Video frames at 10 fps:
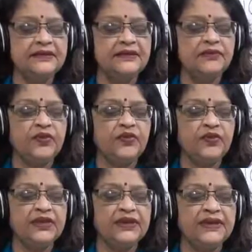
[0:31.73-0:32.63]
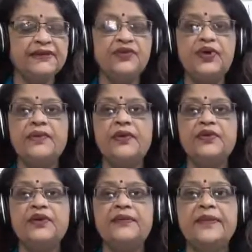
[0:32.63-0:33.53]
before telling you
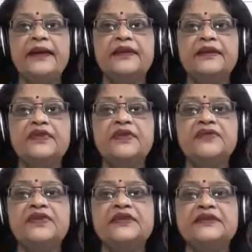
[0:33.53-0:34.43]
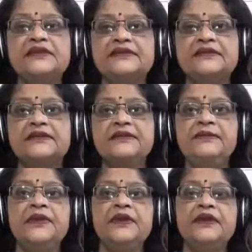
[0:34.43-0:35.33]
about the background of this lesson,
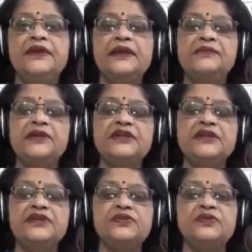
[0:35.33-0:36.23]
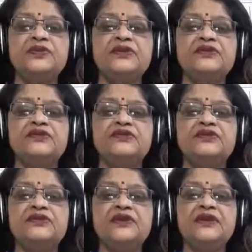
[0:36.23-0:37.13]
let me tell you the
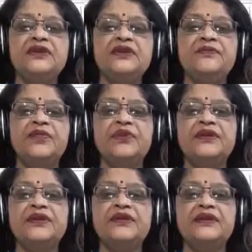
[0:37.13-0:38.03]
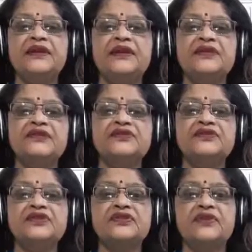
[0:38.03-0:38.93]
three important
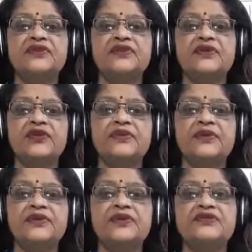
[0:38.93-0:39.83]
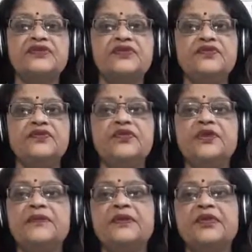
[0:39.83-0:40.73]
characteristics of a drama. There are 3 to 4
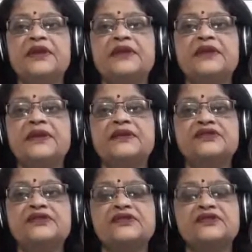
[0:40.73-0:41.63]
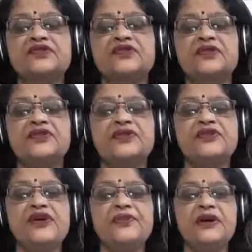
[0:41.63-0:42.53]
important characteristics of a
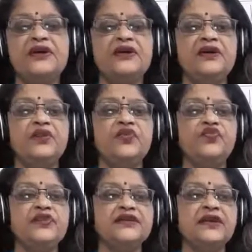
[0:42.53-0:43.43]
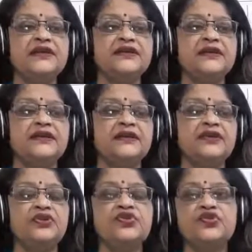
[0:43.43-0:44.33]
drama which I think
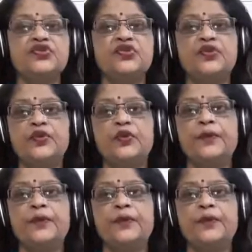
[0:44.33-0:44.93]
you should know.